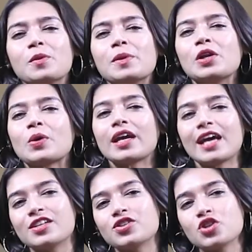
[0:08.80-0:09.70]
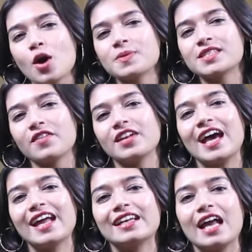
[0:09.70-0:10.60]
will be looking at top 7
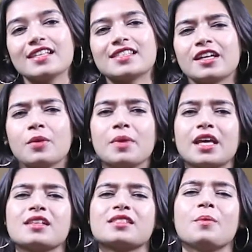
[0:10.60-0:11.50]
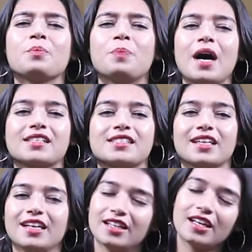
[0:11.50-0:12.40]
headlines that are making some buzz
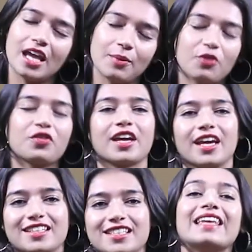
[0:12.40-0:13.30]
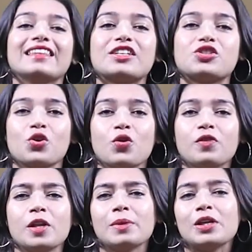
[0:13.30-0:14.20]
in the game of cricket. In this show
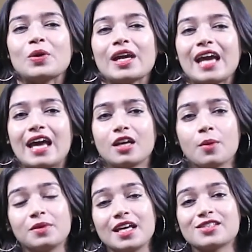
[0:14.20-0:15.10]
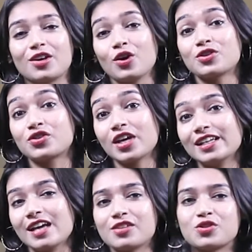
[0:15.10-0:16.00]
we'll be looking at updates on
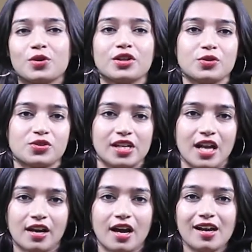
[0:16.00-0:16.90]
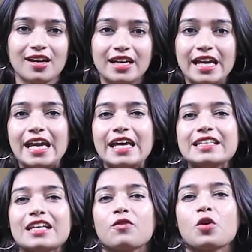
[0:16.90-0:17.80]
Australia's tour to Sri Lanka,
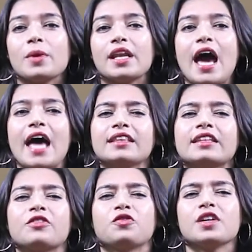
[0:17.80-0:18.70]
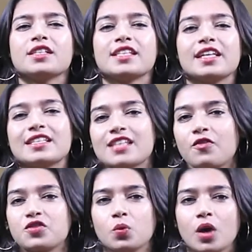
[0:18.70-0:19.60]
India women and their first series
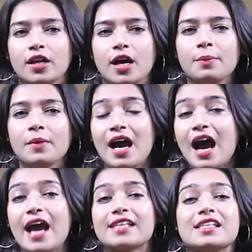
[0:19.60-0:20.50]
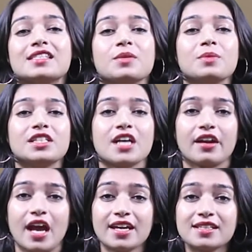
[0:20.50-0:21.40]
after World Cup, ICC
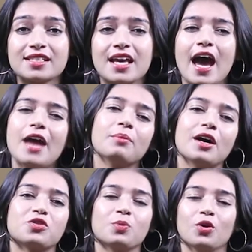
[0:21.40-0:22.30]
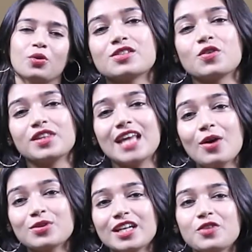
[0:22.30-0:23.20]
media rights and much more. So
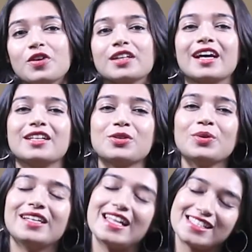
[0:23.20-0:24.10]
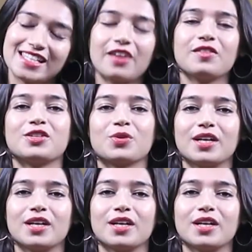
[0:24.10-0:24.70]
without any further ado, let's dive into